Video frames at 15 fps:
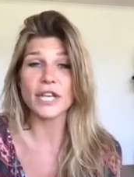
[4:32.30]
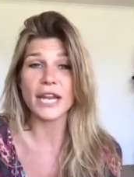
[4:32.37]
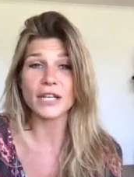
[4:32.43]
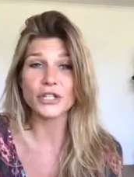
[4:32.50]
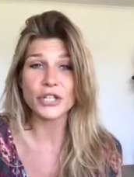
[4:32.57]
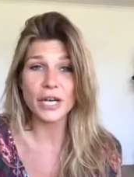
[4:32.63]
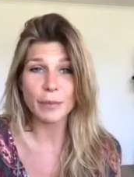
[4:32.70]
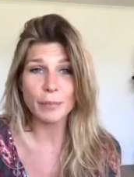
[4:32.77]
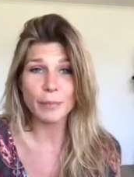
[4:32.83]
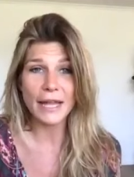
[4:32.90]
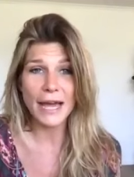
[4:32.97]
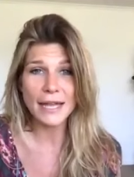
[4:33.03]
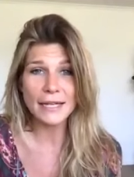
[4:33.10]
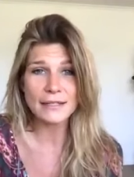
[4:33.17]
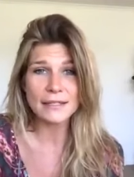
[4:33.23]
change their
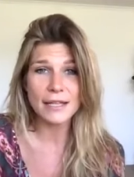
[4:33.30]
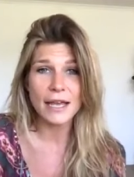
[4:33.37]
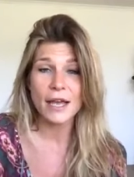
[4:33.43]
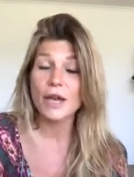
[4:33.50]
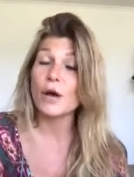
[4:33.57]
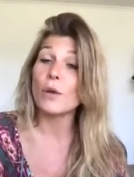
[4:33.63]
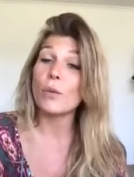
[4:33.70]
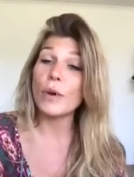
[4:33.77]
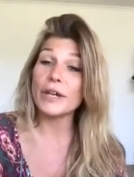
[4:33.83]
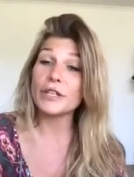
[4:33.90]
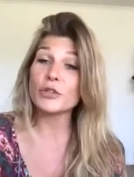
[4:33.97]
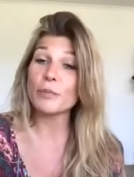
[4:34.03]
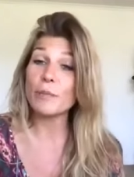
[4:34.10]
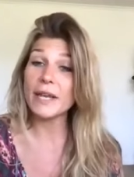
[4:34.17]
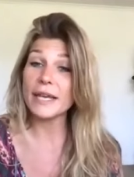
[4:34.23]
plans,
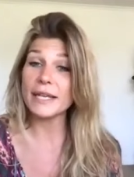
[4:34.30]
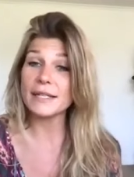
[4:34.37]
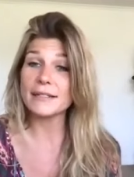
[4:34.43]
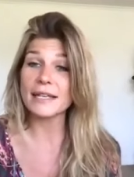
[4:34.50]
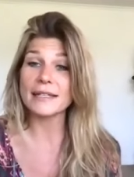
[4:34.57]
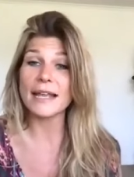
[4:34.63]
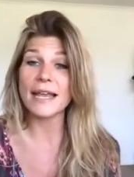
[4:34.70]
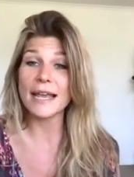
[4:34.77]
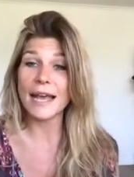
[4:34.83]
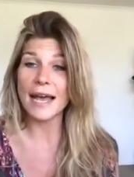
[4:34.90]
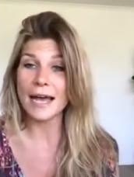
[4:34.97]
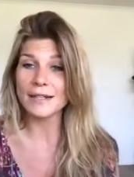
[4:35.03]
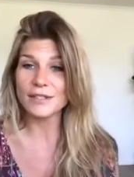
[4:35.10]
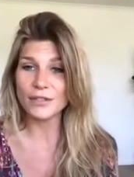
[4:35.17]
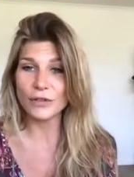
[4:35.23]
which means that they
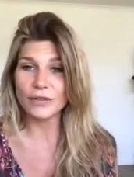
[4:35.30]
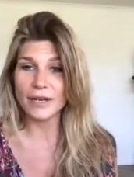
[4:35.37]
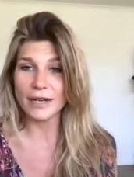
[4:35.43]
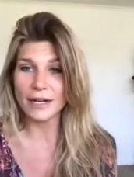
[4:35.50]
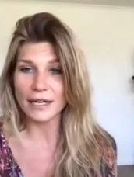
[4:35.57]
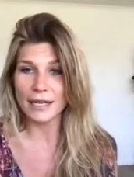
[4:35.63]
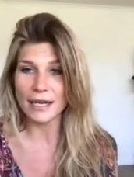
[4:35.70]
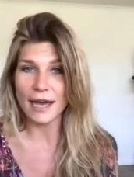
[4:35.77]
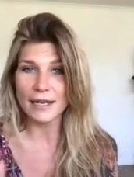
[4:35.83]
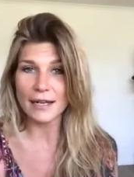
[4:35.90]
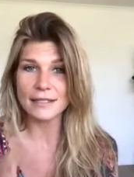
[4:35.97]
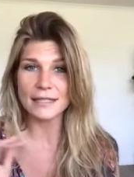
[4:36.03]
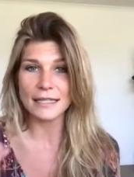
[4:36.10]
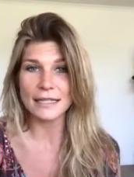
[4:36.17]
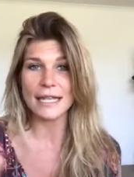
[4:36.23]
cancel their
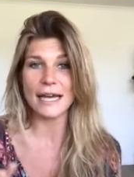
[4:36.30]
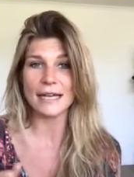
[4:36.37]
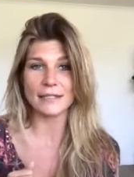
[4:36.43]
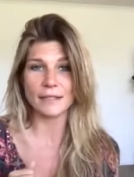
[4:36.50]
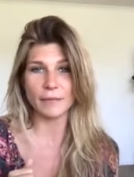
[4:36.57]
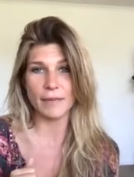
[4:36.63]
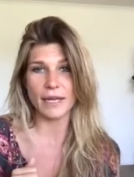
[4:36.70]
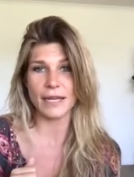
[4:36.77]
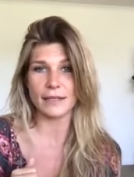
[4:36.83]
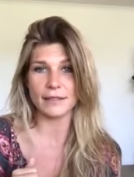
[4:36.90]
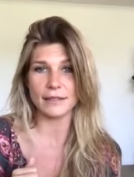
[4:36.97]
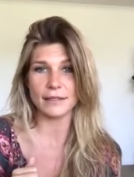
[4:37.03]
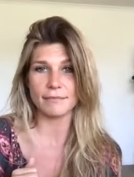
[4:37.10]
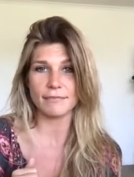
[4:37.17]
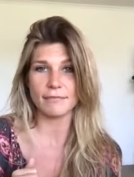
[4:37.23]
class last
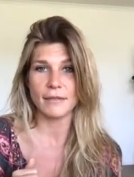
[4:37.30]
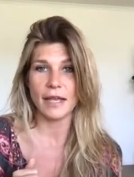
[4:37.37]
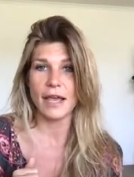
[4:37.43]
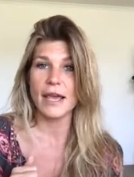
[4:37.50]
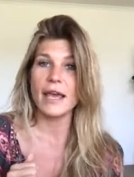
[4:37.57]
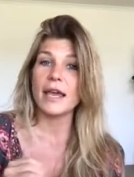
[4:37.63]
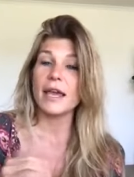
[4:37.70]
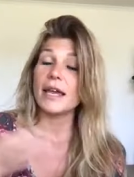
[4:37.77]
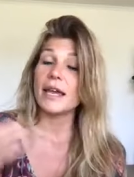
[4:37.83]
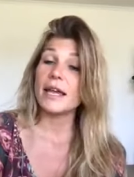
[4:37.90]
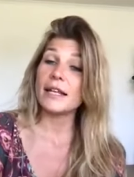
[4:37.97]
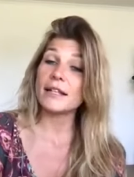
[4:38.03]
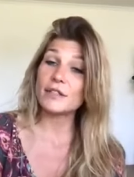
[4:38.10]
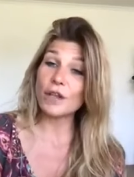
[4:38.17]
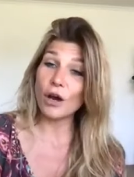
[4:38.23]
minute.
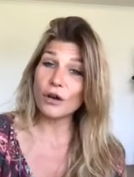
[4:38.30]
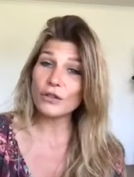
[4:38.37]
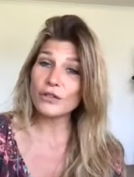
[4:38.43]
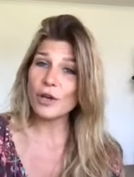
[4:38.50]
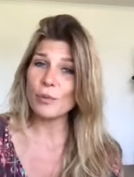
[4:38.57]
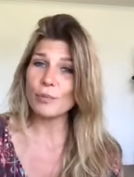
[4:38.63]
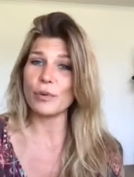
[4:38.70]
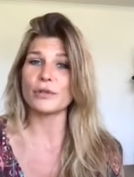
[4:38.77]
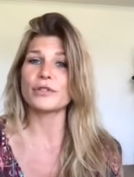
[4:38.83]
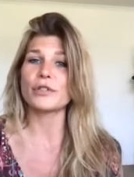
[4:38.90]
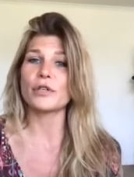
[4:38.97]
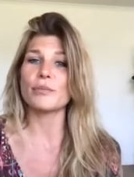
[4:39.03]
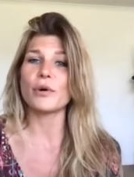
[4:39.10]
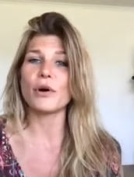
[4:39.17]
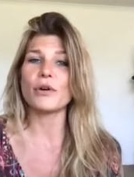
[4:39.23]
It's also
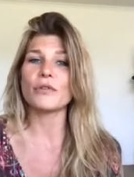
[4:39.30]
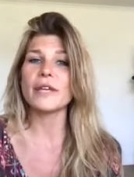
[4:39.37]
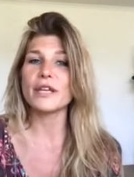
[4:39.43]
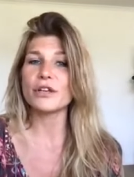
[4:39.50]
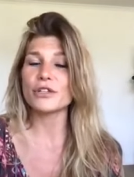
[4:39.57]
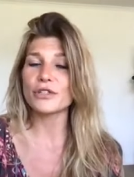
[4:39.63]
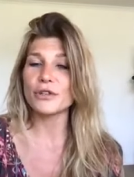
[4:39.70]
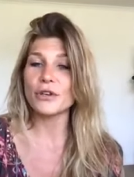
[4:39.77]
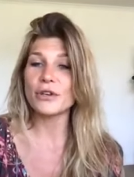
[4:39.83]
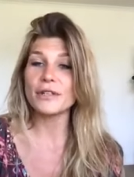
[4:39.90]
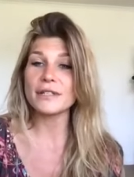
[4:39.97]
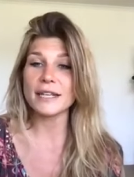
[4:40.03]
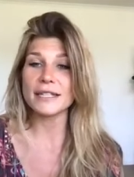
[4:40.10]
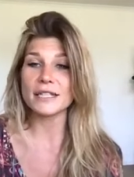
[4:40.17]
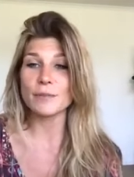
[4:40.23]
possible that your
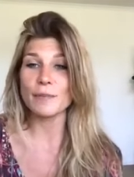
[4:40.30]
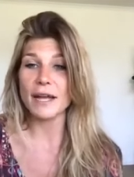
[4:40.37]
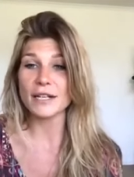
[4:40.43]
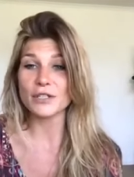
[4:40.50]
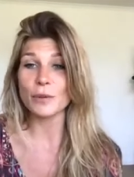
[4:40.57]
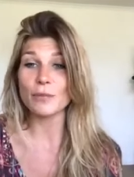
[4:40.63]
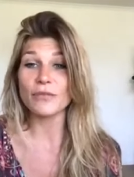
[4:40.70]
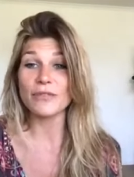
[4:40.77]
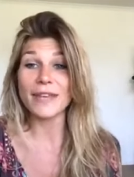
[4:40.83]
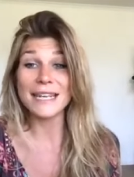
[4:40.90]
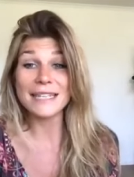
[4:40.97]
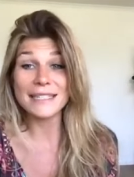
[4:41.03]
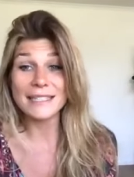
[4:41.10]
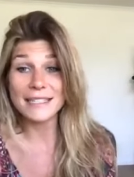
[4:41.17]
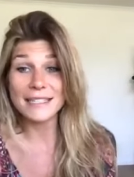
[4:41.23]
students expect
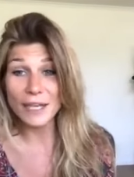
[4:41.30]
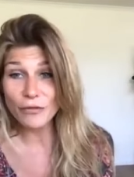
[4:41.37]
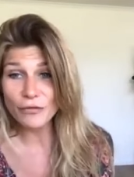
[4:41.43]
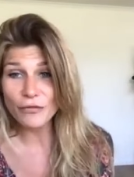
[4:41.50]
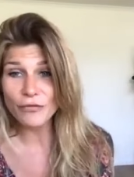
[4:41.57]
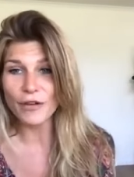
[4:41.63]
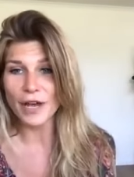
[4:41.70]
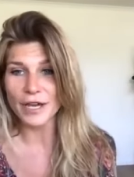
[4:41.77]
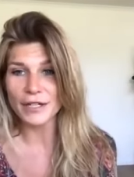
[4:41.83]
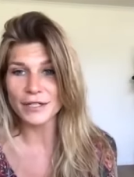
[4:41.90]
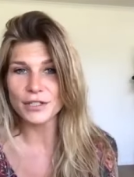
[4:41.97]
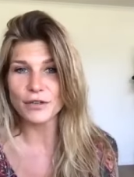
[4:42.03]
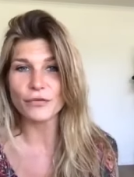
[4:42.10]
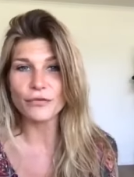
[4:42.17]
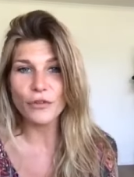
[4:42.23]
something
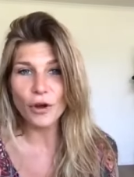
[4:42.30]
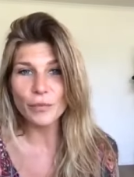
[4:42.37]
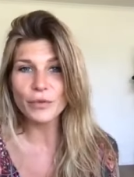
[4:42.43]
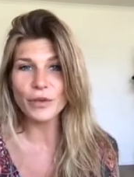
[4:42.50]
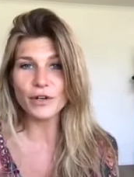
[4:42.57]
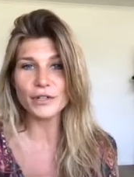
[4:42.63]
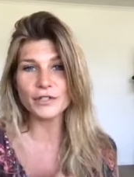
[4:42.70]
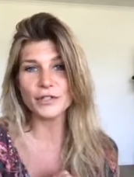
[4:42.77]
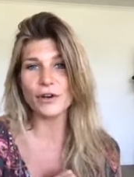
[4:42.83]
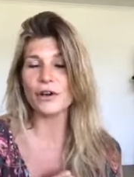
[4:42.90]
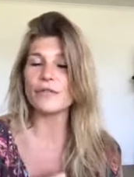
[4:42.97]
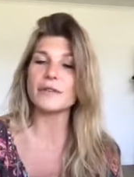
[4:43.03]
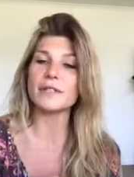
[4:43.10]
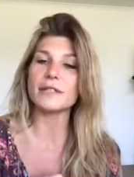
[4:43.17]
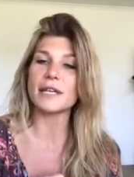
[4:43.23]
different from your
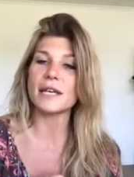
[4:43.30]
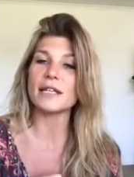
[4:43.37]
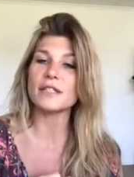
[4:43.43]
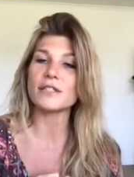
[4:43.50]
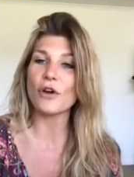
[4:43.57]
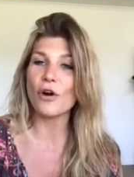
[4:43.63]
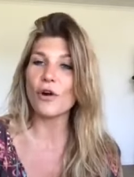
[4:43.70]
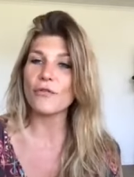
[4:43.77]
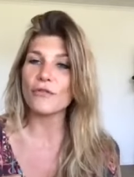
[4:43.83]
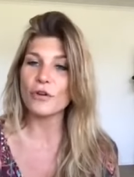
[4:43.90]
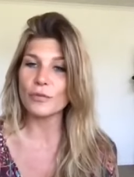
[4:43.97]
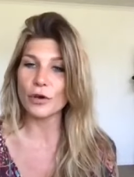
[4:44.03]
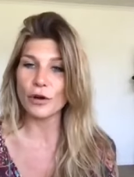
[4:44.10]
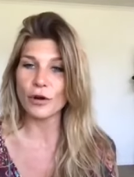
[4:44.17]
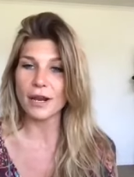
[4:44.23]
services or
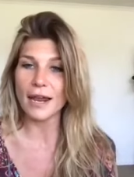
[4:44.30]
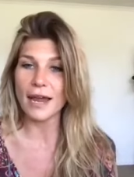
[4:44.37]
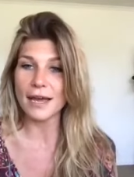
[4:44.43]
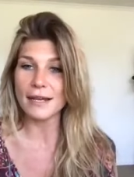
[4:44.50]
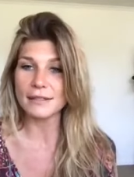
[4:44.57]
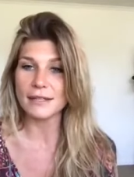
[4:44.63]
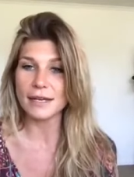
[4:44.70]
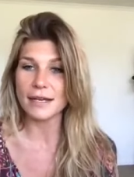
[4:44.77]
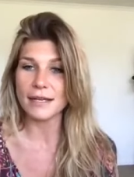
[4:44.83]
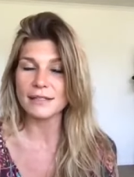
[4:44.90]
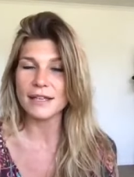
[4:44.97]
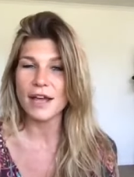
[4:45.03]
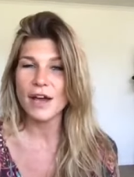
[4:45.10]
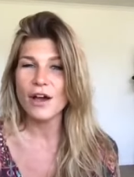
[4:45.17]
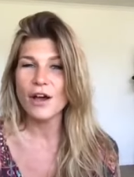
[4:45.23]
from your
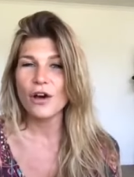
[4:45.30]
classes,